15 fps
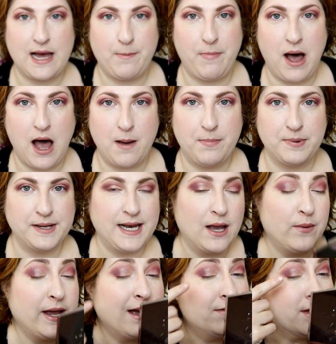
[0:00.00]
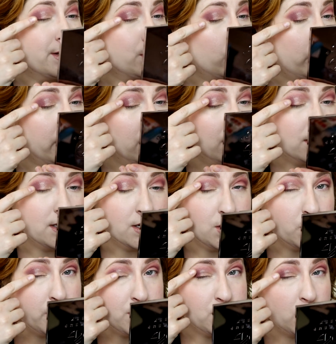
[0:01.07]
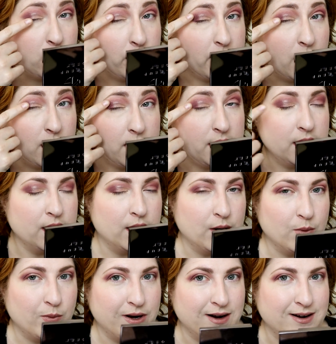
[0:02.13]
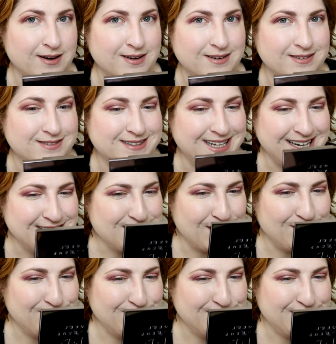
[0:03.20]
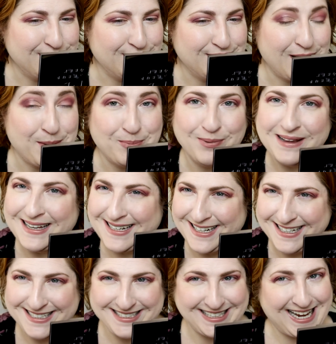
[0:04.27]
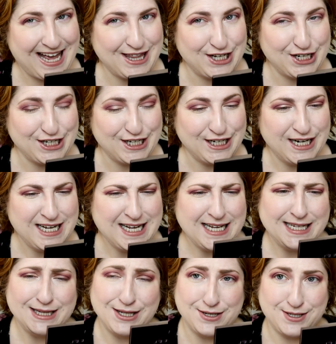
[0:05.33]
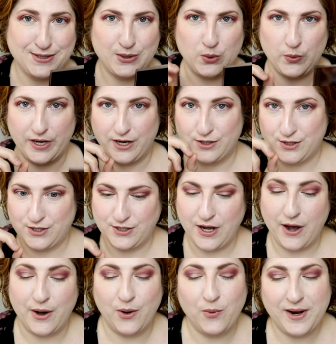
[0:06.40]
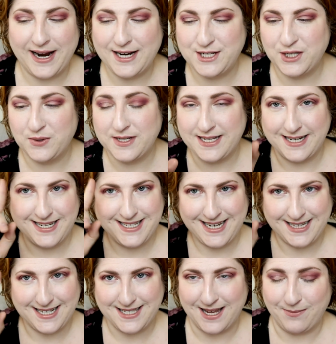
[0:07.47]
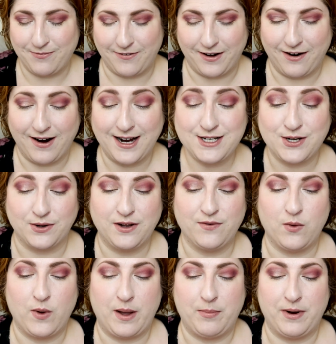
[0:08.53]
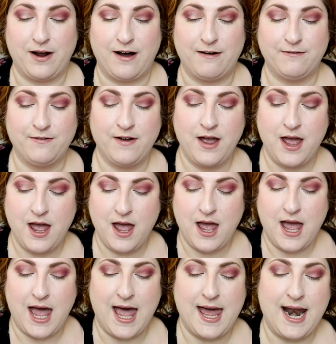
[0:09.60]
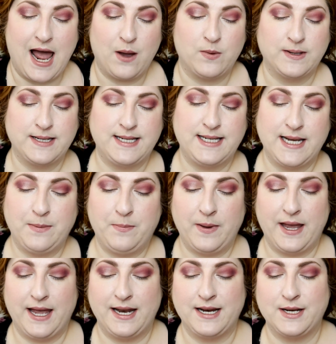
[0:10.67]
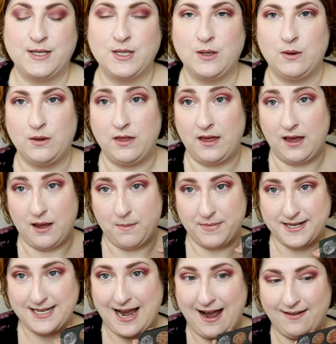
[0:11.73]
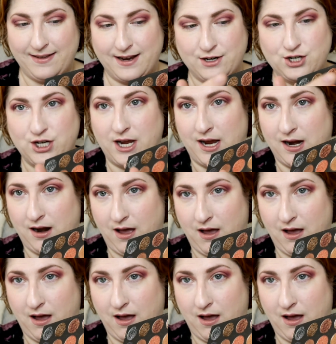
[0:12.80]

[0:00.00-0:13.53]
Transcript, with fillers: that pop. But now we have this weird situation going on here where things aren't really like blending together. Looks a little weird. So what I do is I just take the same finger. I don't even wipe it off. And I will dip into the metallic shade